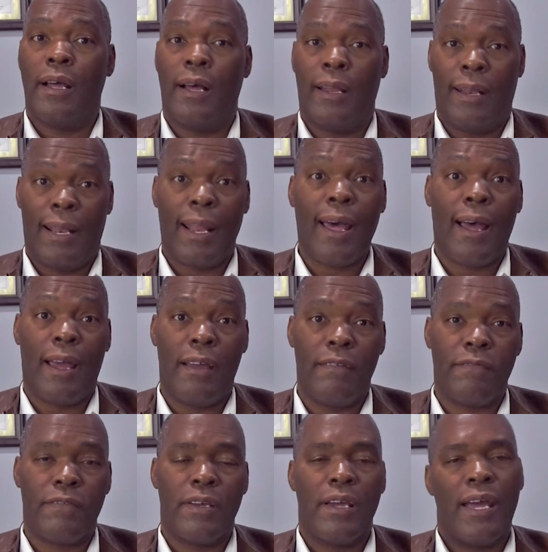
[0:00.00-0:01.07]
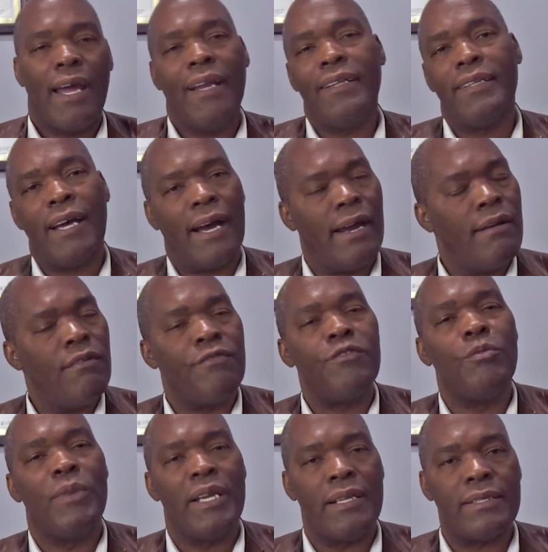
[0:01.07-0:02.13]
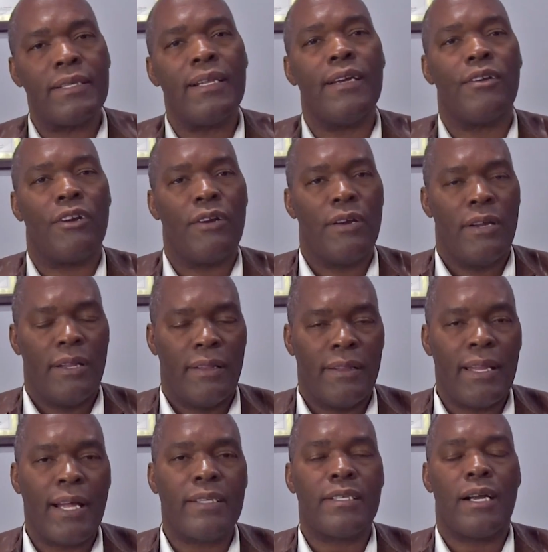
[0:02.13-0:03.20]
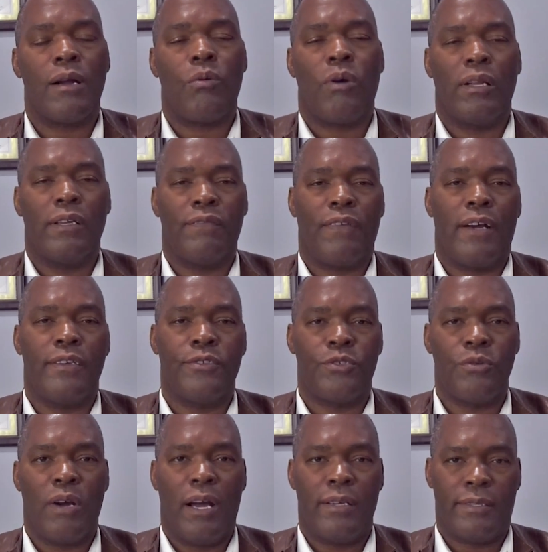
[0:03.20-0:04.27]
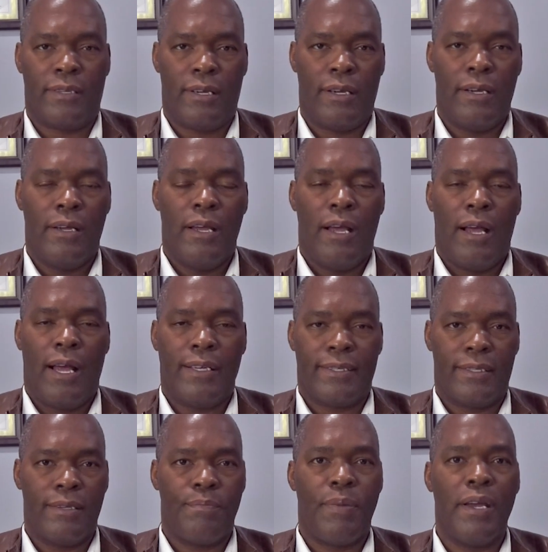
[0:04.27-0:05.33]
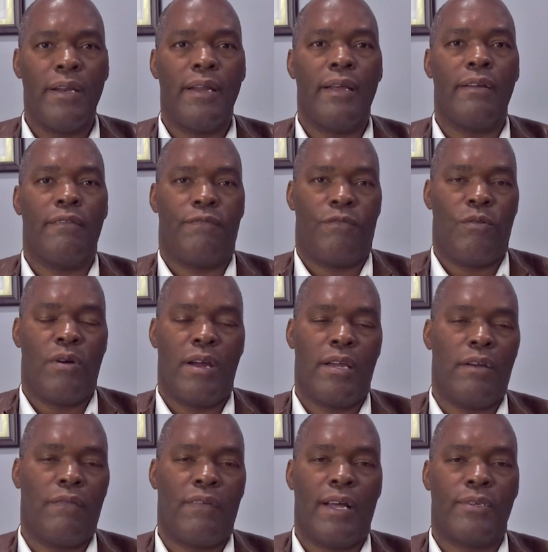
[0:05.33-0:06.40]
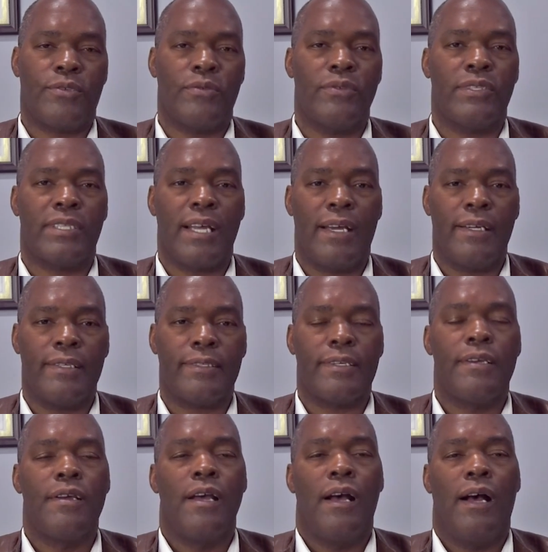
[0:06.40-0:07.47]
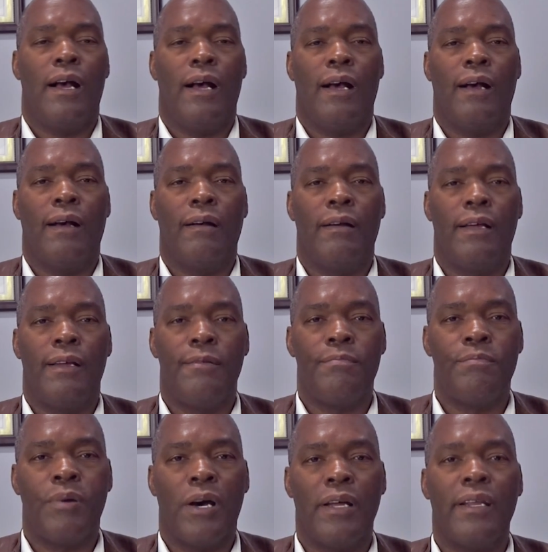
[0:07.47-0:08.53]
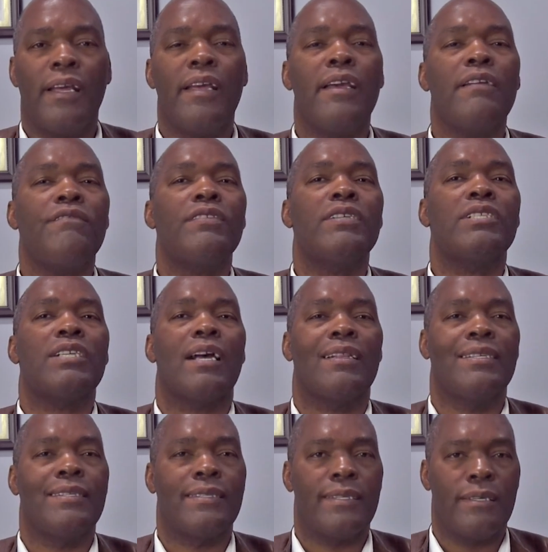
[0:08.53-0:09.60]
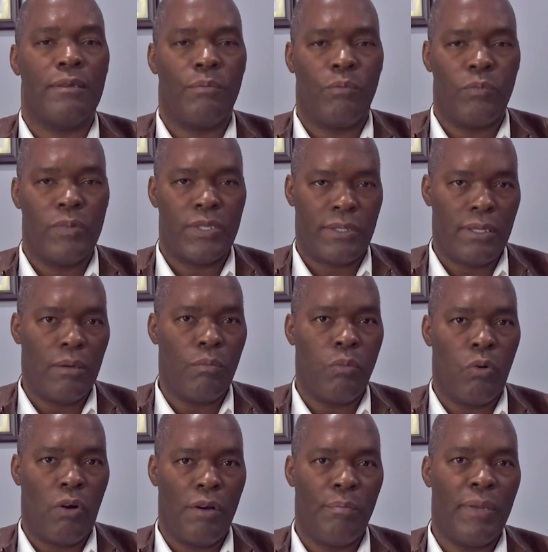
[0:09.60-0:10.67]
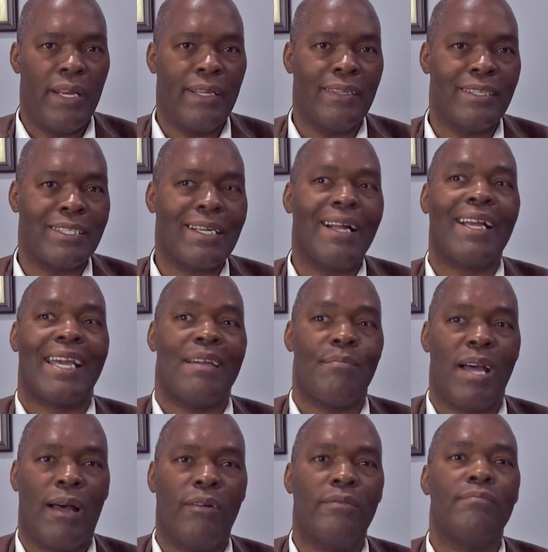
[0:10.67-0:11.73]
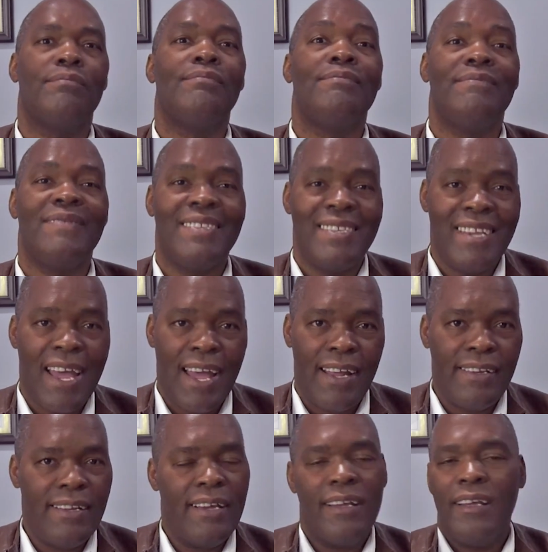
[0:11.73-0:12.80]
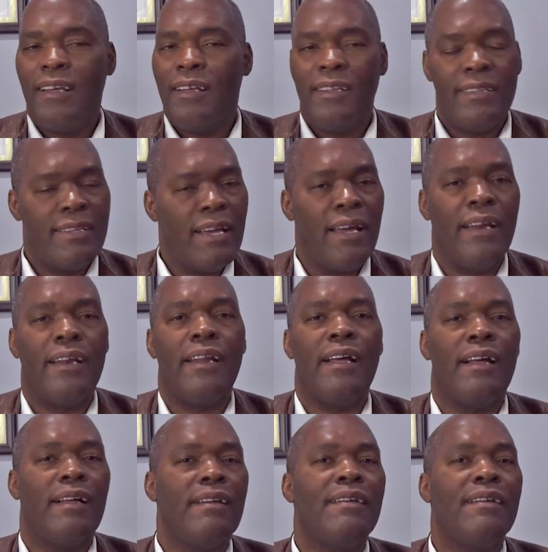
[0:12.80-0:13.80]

alive and died a few minutes later, that child qualifies you as a dependent for head of household status. But if the child is still born, meaning the child came out dead, then